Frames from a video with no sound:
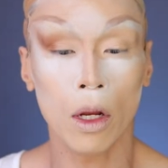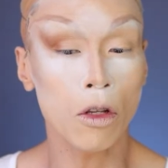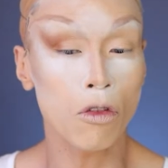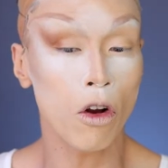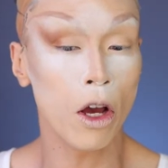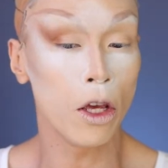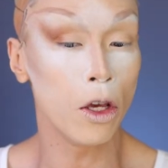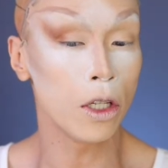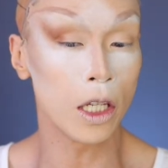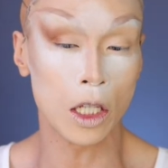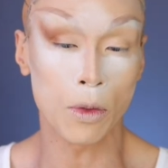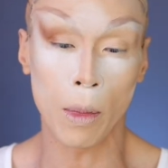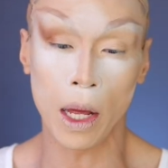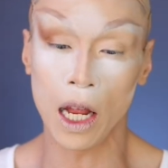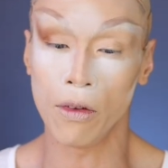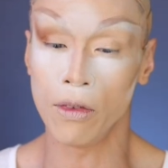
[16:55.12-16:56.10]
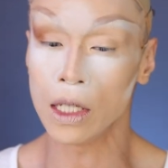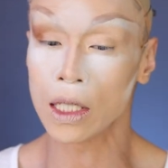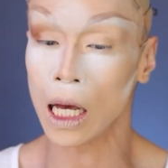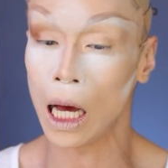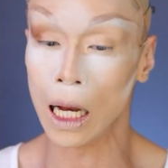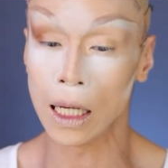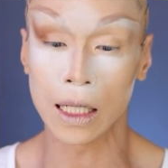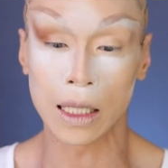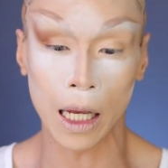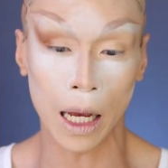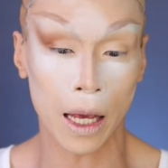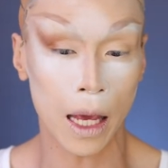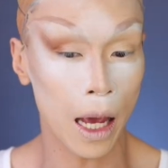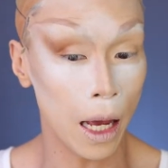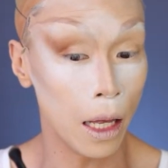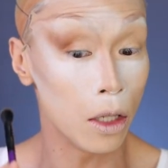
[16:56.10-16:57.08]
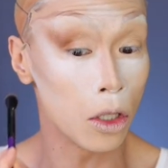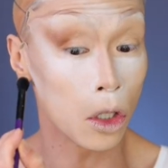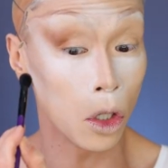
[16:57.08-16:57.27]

Let's try to use as many of these colors as I can.